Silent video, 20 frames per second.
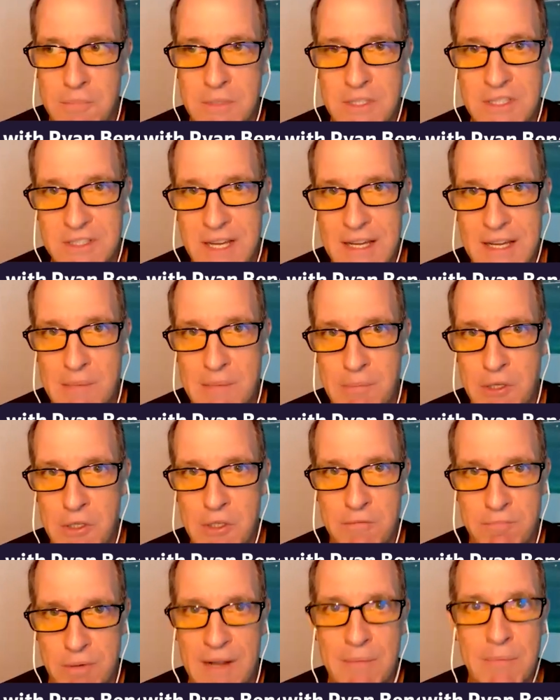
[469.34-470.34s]
a
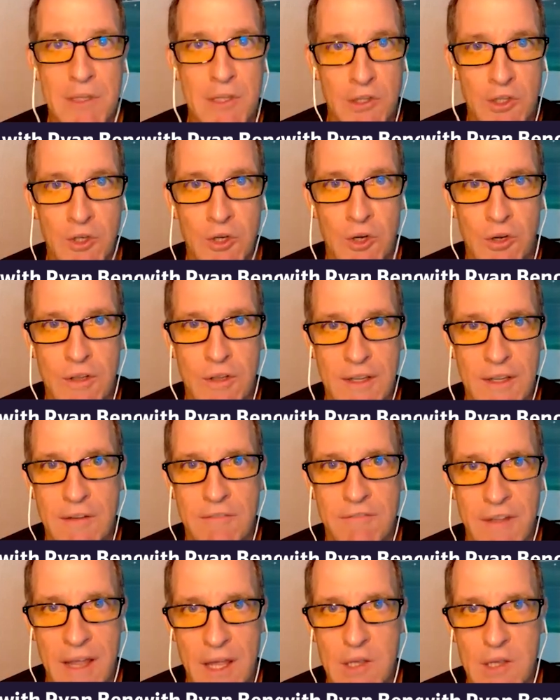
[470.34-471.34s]
mistake, but you've probably
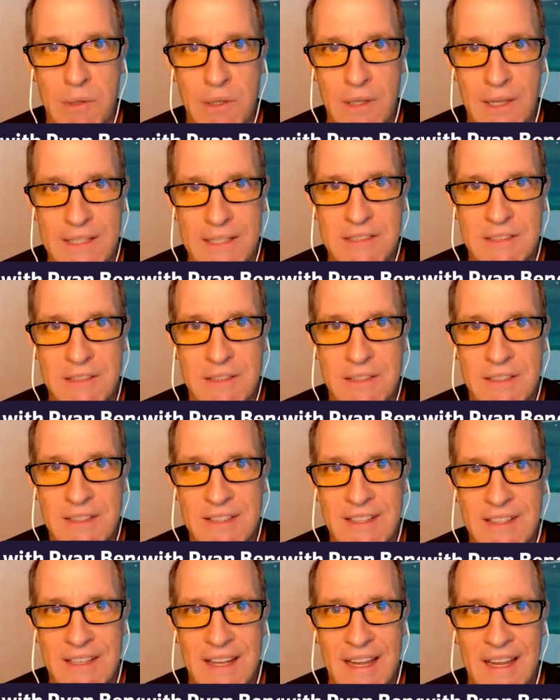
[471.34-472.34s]
learned a valuable
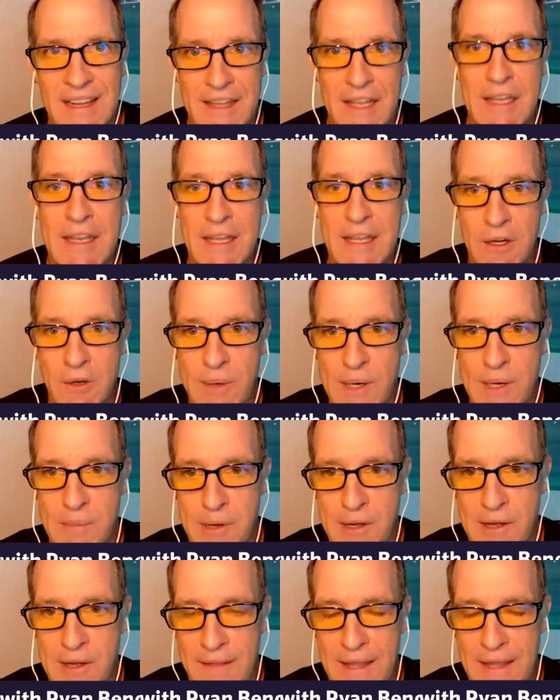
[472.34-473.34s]
lesson, and then
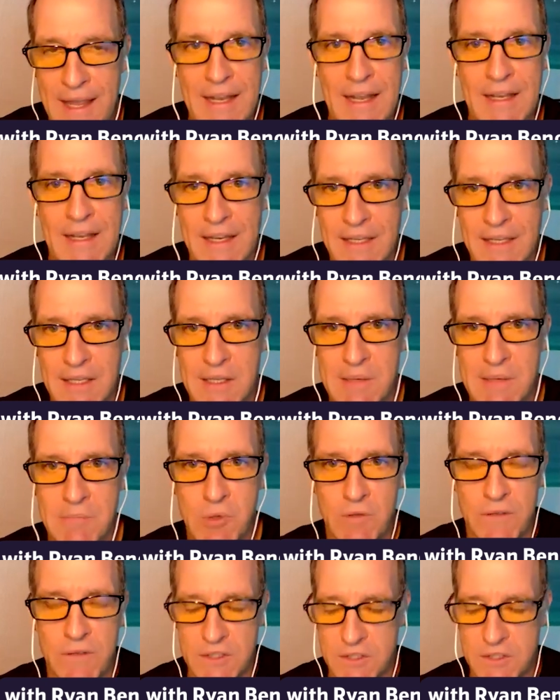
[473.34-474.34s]
iterate upon that and then
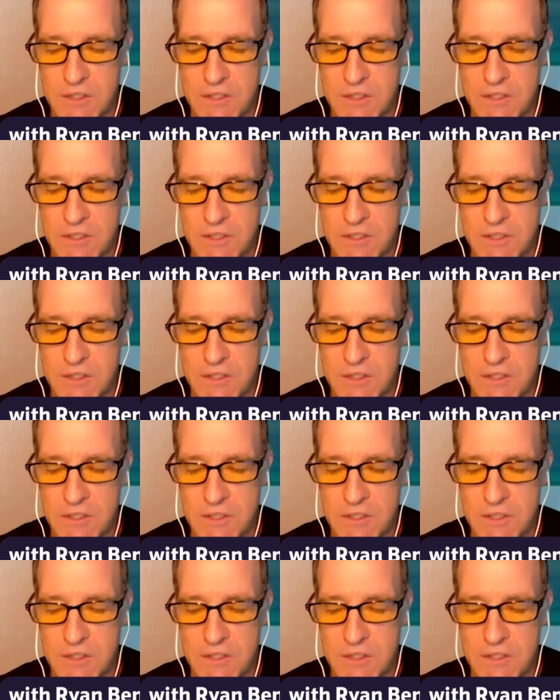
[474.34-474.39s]
keep